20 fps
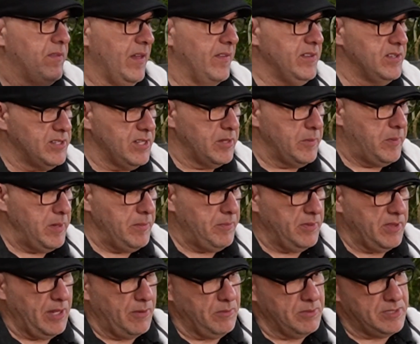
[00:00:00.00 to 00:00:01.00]
Then there's other people
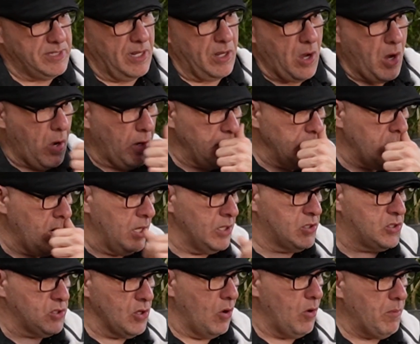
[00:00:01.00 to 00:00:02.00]
that will say, oh, you're not
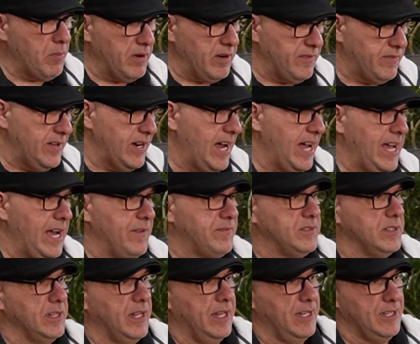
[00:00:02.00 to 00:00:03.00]
sober. And I have
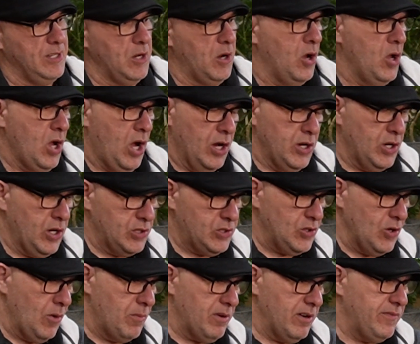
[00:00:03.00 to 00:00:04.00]
to, like, you're not
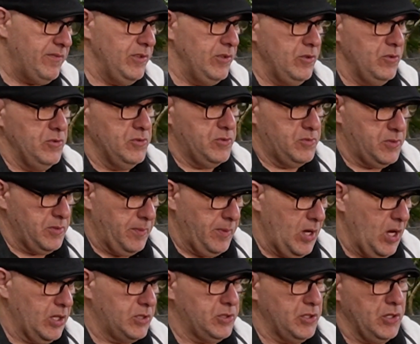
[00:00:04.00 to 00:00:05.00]
sober if you use
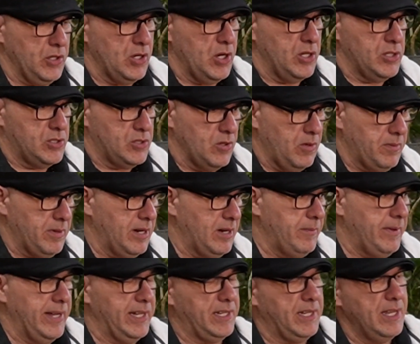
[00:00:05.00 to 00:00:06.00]
Suboxone. You're not sober. And I'm
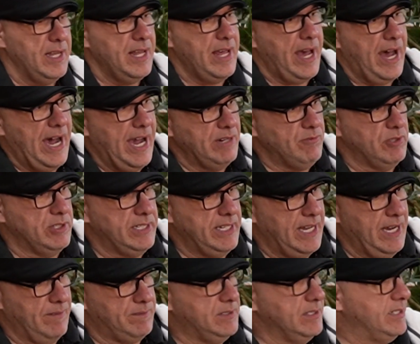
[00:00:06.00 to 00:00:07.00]
like, I really
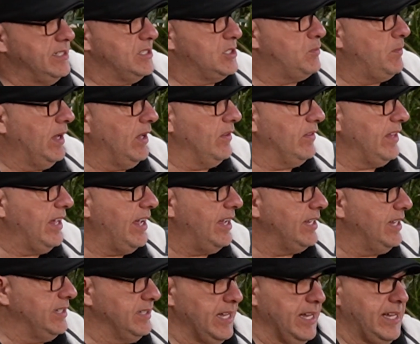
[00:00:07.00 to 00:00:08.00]
have to dispel
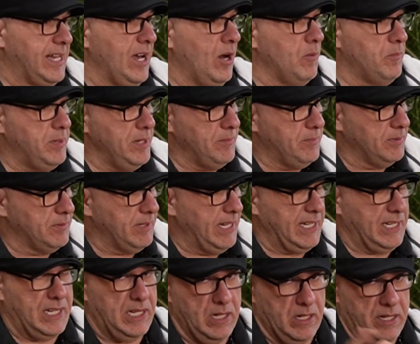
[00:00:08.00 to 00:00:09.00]
that and, like, help people. Like,
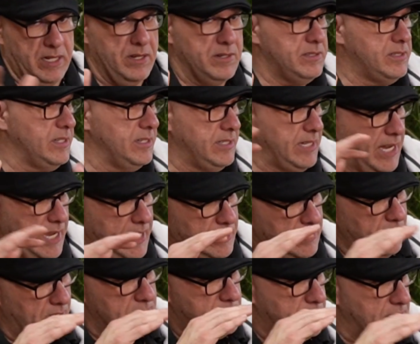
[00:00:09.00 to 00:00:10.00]
here's the
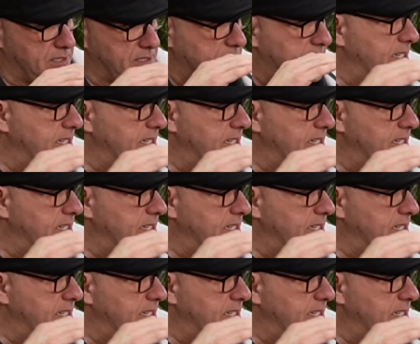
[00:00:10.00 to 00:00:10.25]
diagnostic. There's a